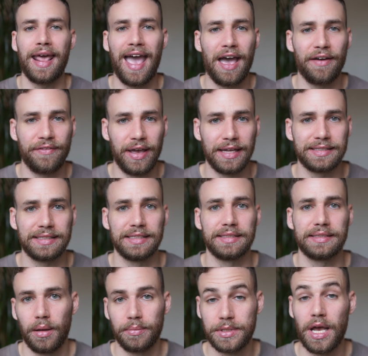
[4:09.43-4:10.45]
half-ass
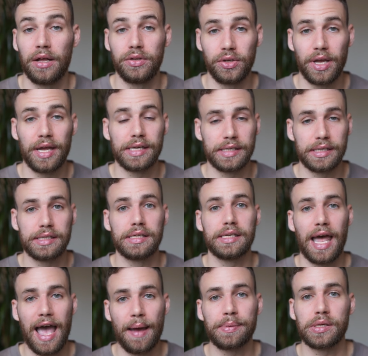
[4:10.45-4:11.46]
this. I'm telling you guys, this
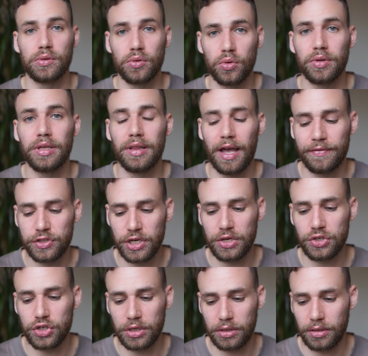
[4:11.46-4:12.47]
is absolutely
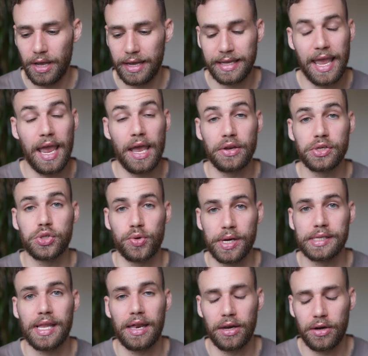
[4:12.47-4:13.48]
life-changing. I can't
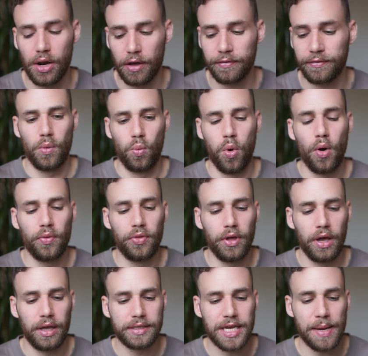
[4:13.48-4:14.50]
stress that enough. What
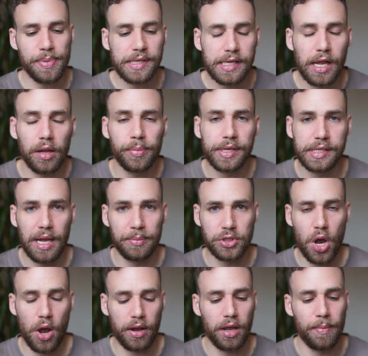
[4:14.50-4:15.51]
the type of celibacy I'm
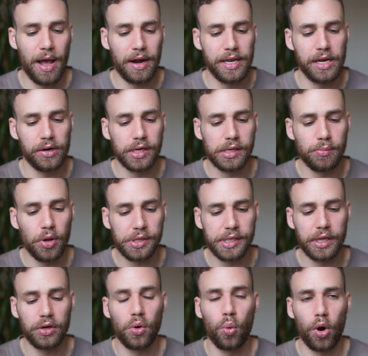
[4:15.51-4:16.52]
talking about here is
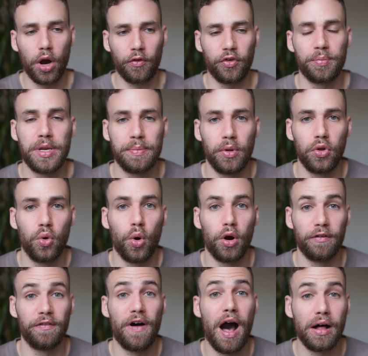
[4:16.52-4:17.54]
mostly going to work for people who
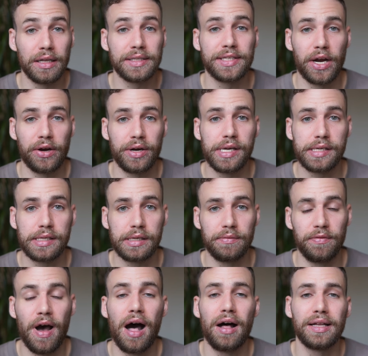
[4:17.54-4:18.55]
are voluntary,
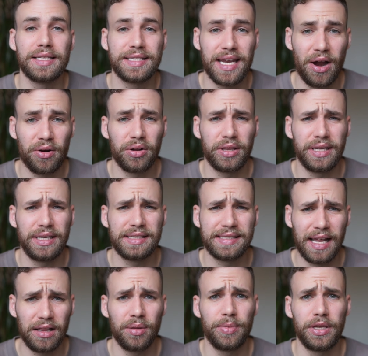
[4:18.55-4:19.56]
voluntarily
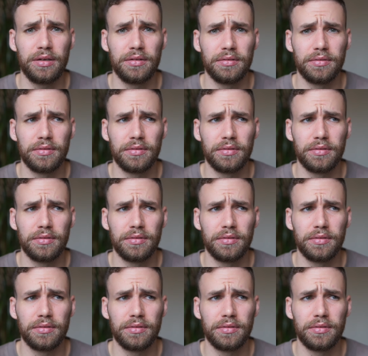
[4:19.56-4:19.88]
celibate,